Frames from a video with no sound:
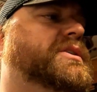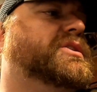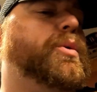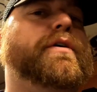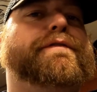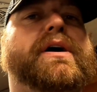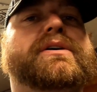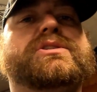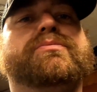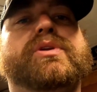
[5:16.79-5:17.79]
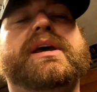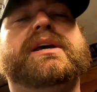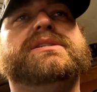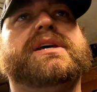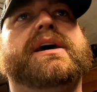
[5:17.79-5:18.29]
we found some
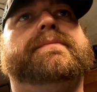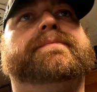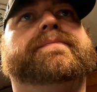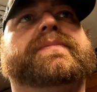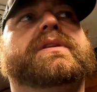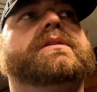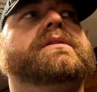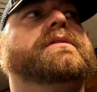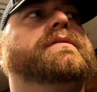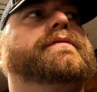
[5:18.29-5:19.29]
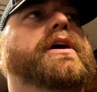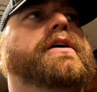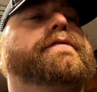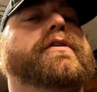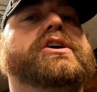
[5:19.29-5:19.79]
things that
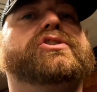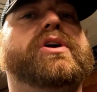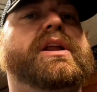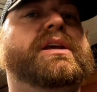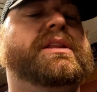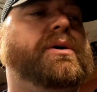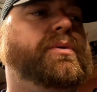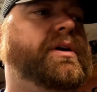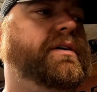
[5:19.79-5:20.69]
very frustrating, that